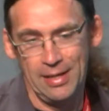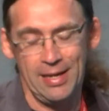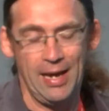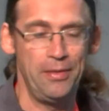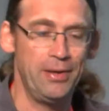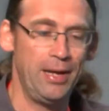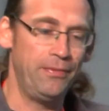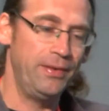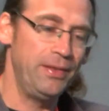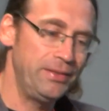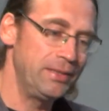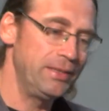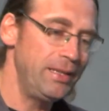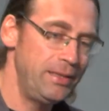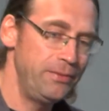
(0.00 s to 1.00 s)
and you have an
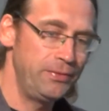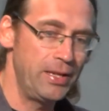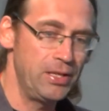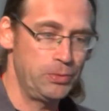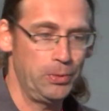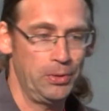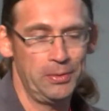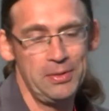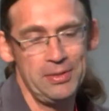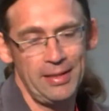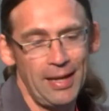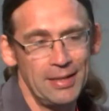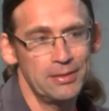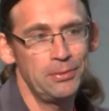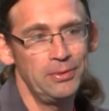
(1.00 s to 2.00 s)
alternative network, this is
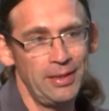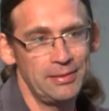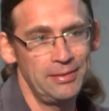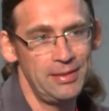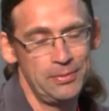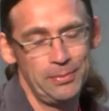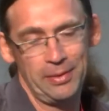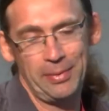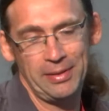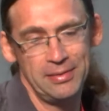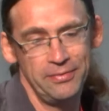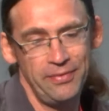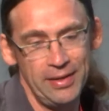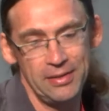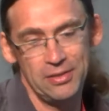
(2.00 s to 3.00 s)
as good as this one, but it's
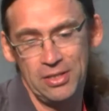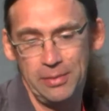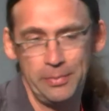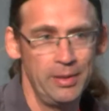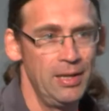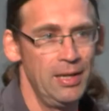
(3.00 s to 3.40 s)
very cheap,